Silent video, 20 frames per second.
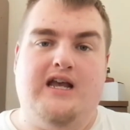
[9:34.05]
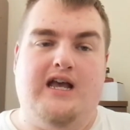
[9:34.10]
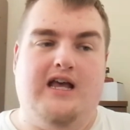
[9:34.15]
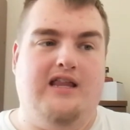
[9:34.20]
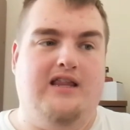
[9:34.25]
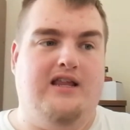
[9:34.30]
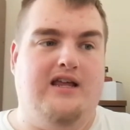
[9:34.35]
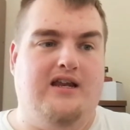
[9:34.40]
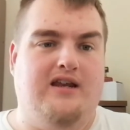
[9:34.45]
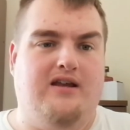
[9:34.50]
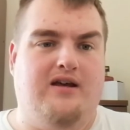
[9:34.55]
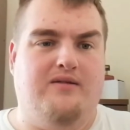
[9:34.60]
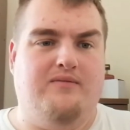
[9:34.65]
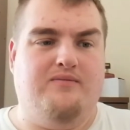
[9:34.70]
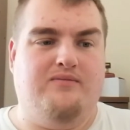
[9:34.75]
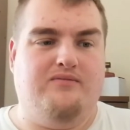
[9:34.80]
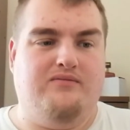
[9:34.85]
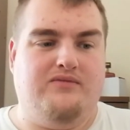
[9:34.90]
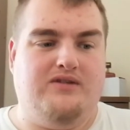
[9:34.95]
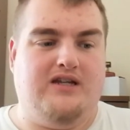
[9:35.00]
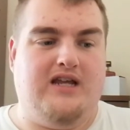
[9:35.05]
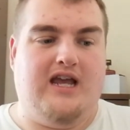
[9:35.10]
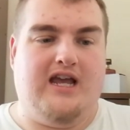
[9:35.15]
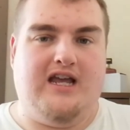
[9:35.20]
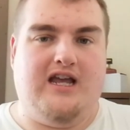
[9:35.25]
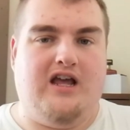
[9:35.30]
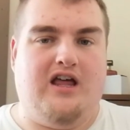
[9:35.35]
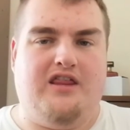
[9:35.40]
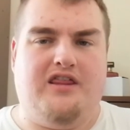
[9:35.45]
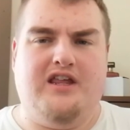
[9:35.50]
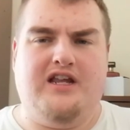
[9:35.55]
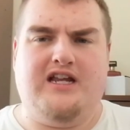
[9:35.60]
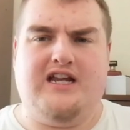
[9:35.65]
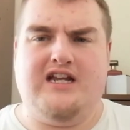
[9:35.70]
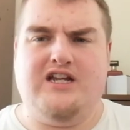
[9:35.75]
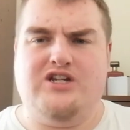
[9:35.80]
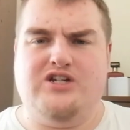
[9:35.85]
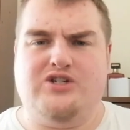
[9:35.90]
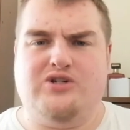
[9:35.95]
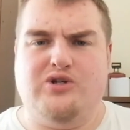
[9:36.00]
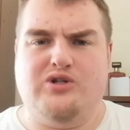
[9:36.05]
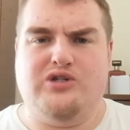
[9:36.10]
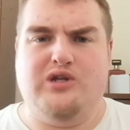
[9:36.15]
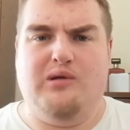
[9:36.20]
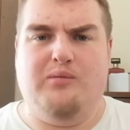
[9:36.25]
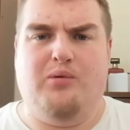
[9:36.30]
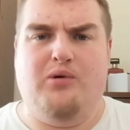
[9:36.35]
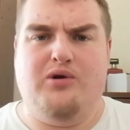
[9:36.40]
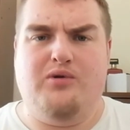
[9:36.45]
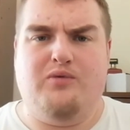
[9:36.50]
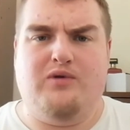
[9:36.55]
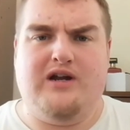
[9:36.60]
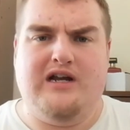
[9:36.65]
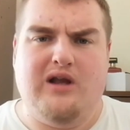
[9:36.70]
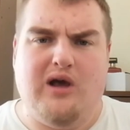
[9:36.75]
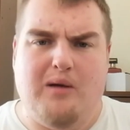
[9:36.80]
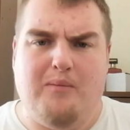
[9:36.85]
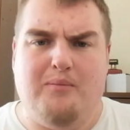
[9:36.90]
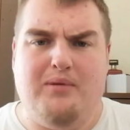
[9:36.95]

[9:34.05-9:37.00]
and then I think he just got to the point where he